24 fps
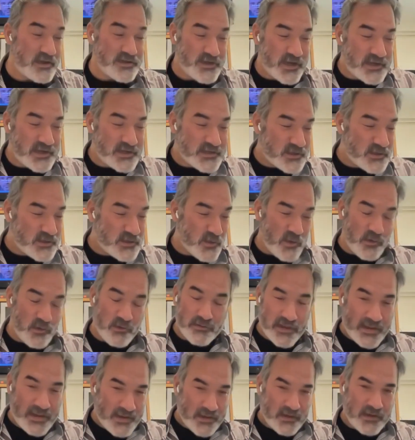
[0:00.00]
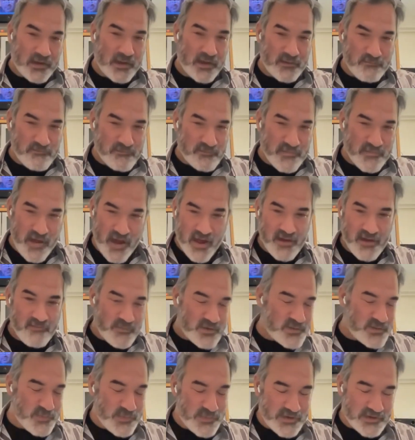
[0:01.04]
Jason Oldak, I'm not
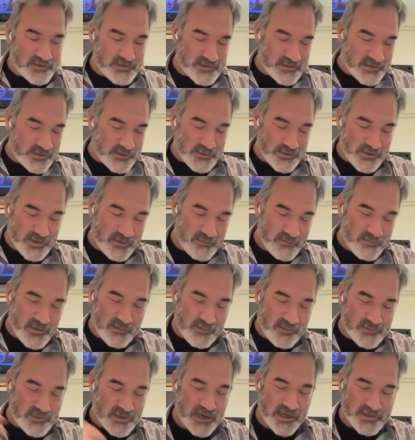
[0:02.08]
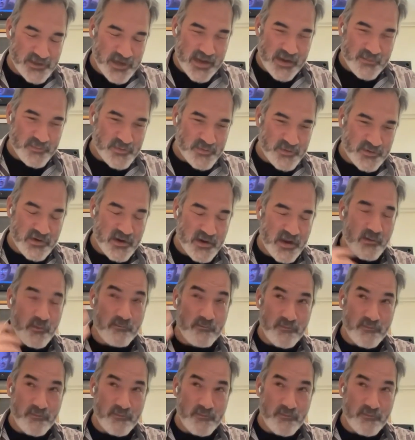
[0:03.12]
mispronouncing your name. I'm Josh Apter.